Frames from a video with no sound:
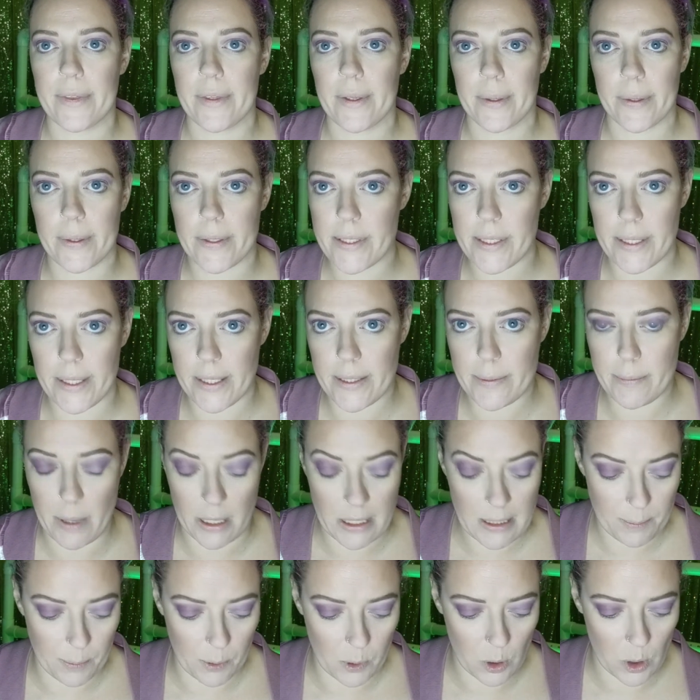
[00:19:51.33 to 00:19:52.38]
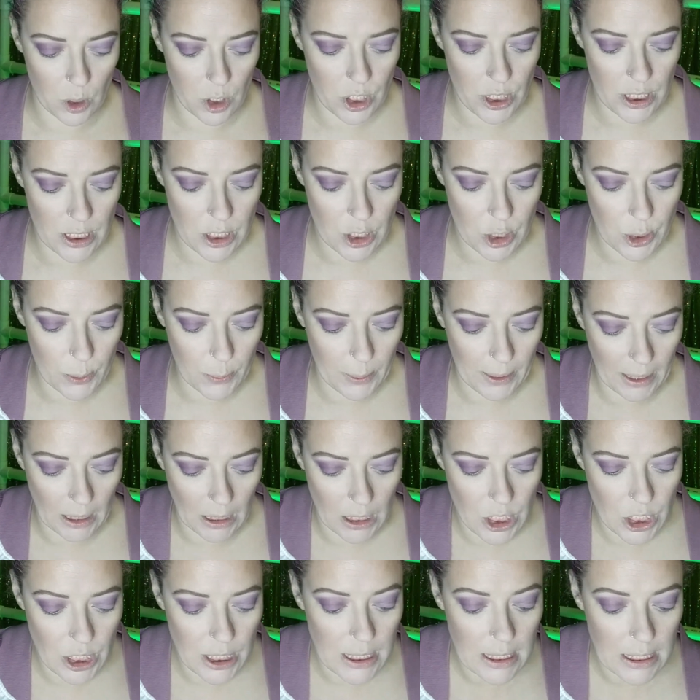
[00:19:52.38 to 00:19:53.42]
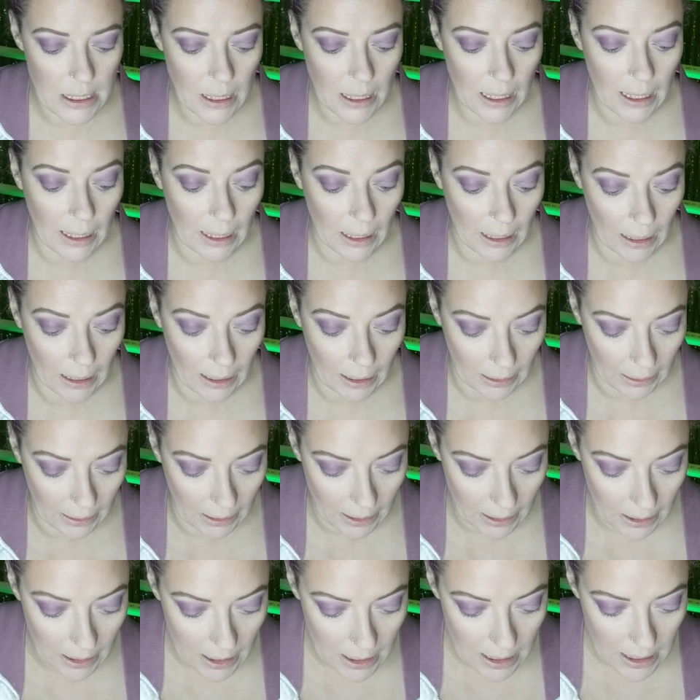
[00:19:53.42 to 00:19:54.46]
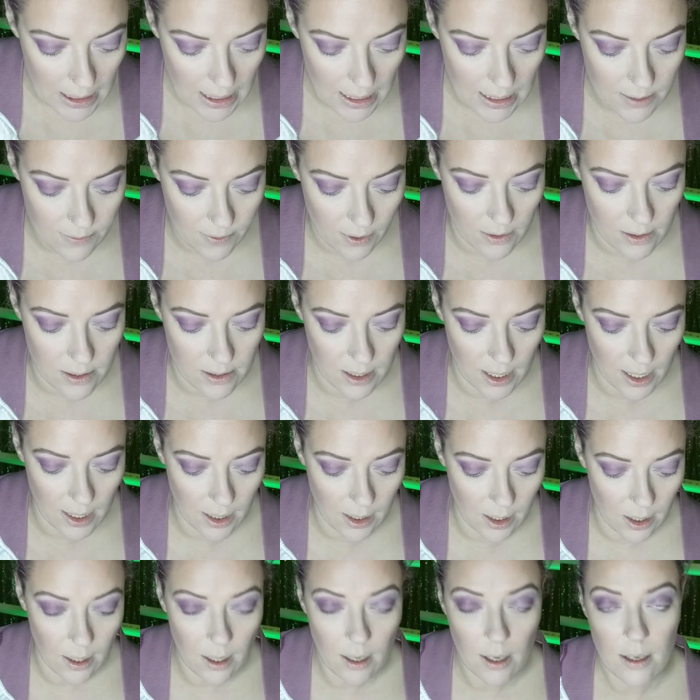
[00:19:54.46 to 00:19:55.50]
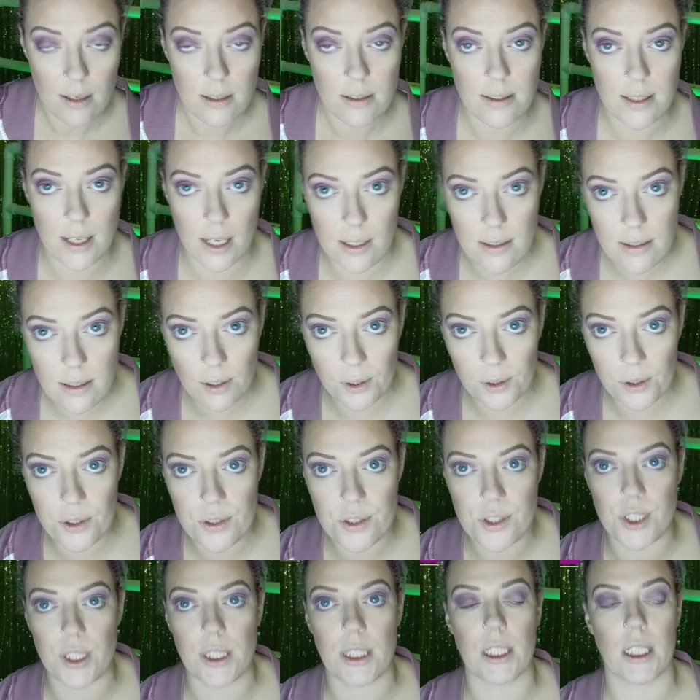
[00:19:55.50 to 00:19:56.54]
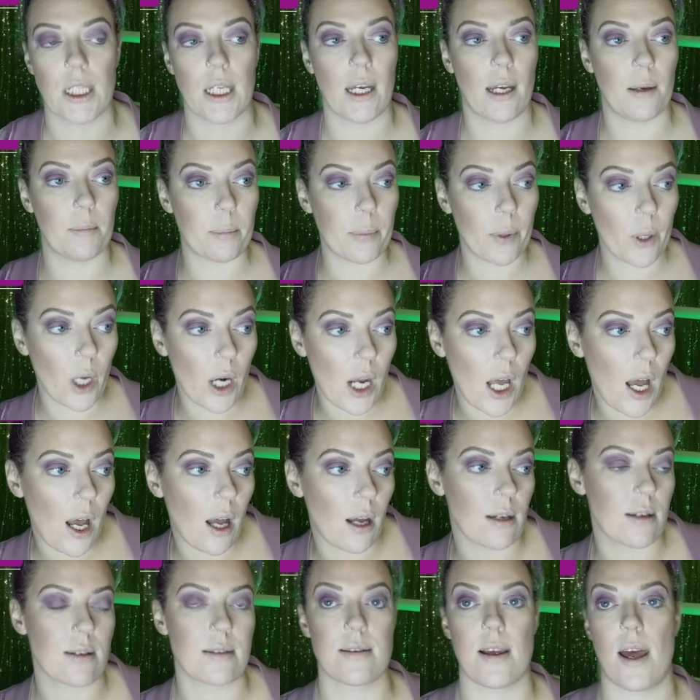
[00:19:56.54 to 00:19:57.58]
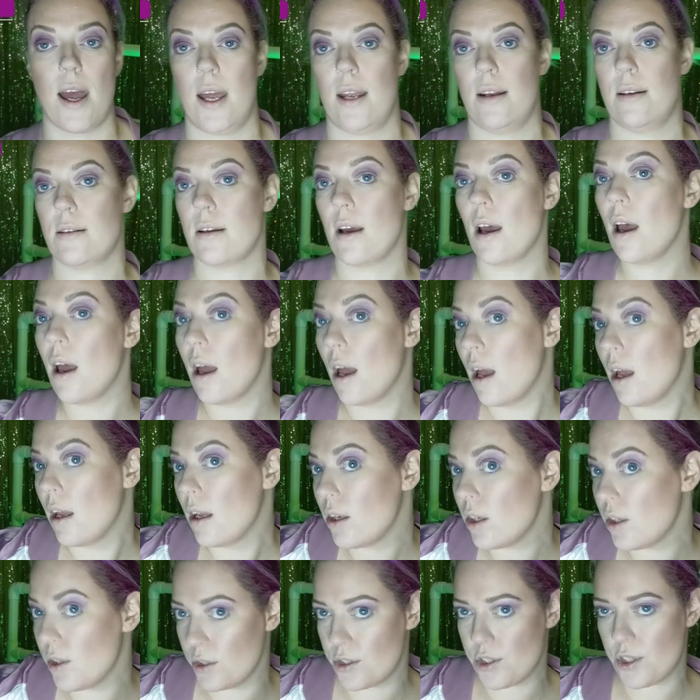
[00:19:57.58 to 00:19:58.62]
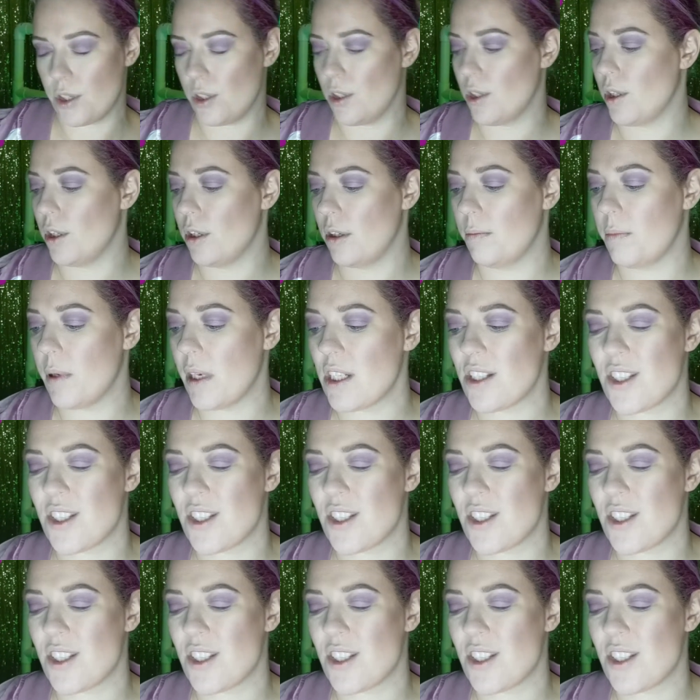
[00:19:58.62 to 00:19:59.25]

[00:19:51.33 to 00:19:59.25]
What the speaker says: Not that she needs my support. She is killing it as far as like dance coaching and products and YouTube.